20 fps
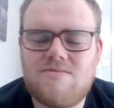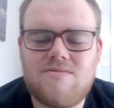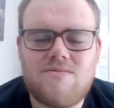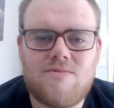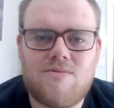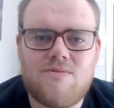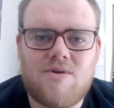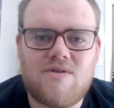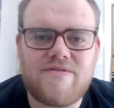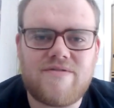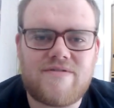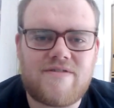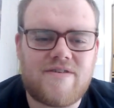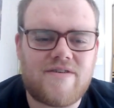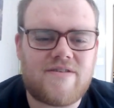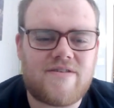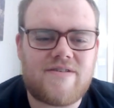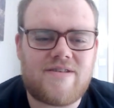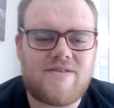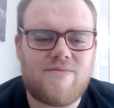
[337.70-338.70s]
what's
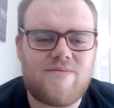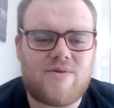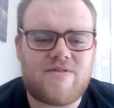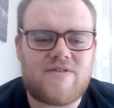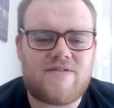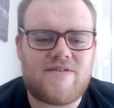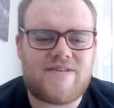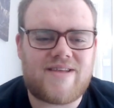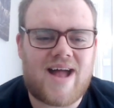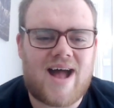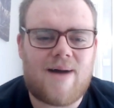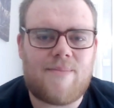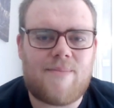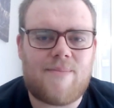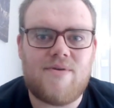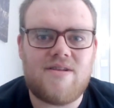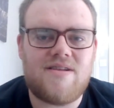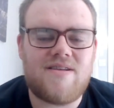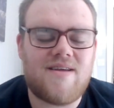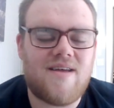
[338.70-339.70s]
just
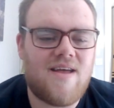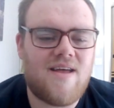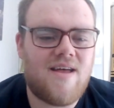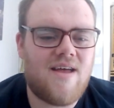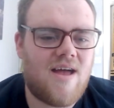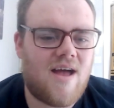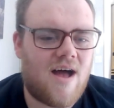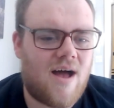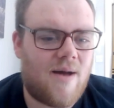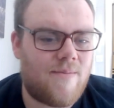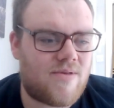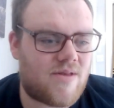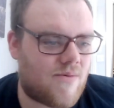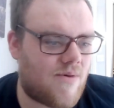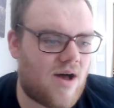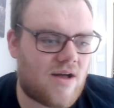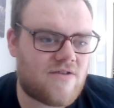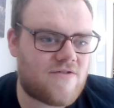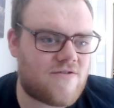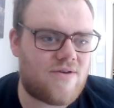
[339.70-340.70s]
happened. So
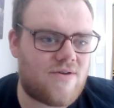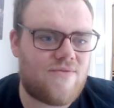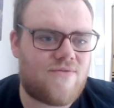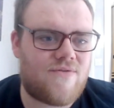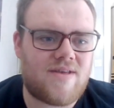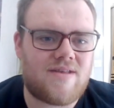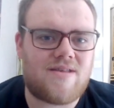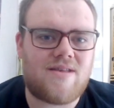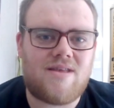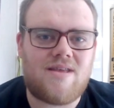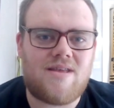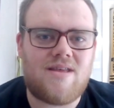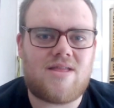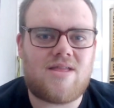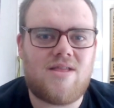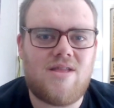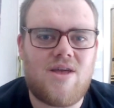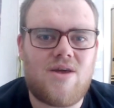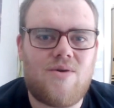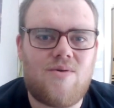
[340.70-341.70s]
R-Truth is your
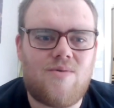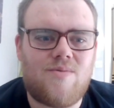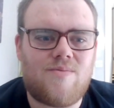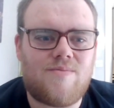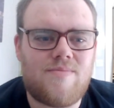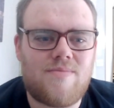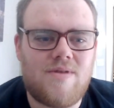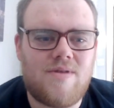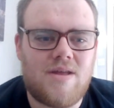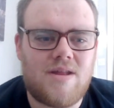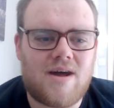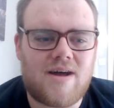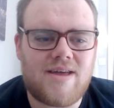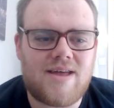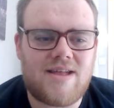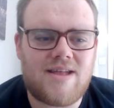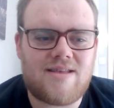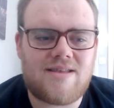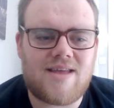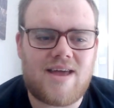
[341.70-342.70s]
new
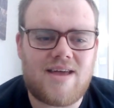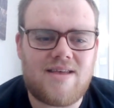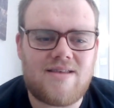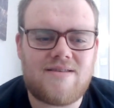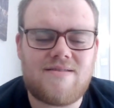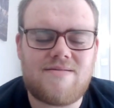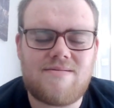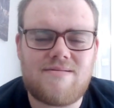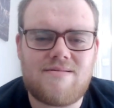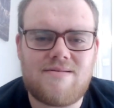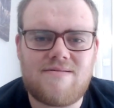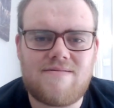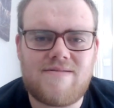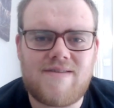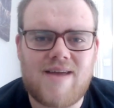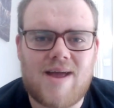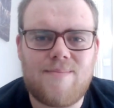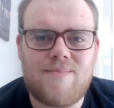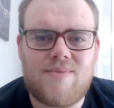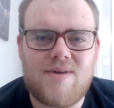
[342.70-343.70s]
United States
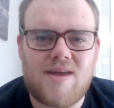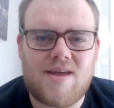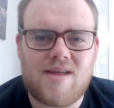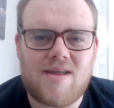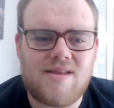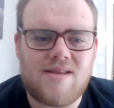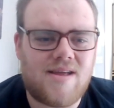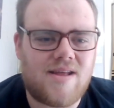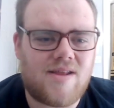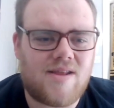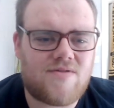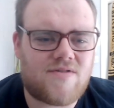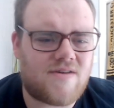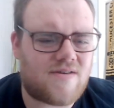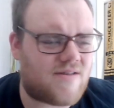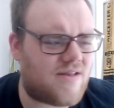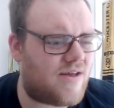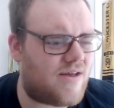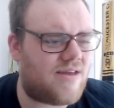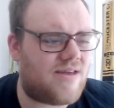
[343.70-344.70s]
champion, and it was
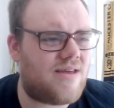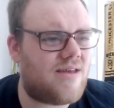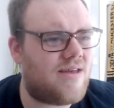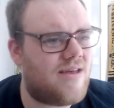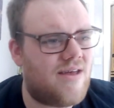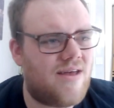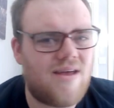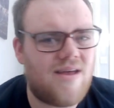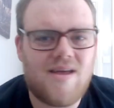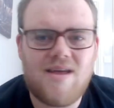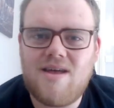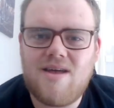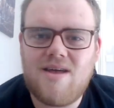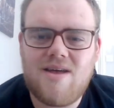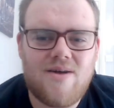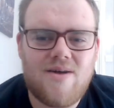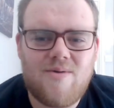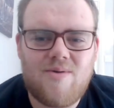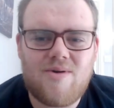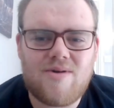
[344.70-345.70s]
just like,
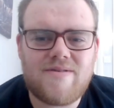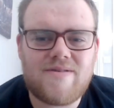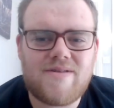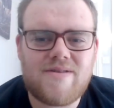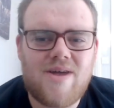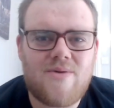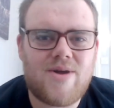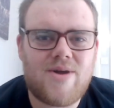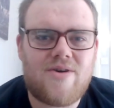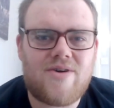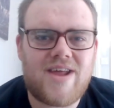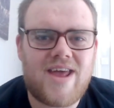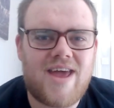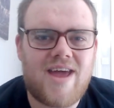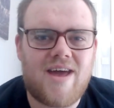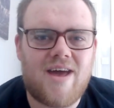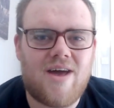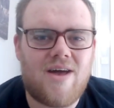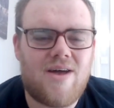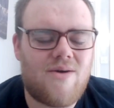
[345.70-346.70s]
what's going on
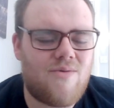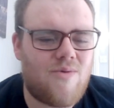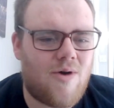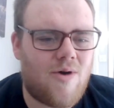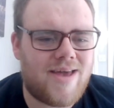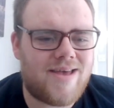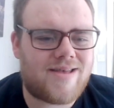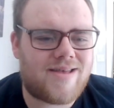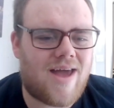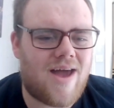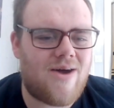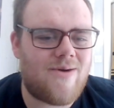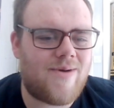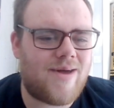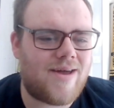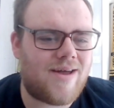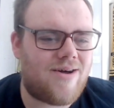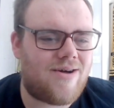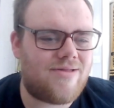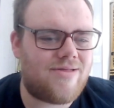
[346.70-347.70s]
here? What is
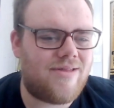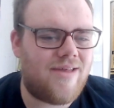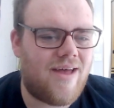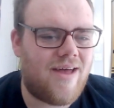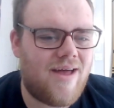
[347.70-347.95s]
going on?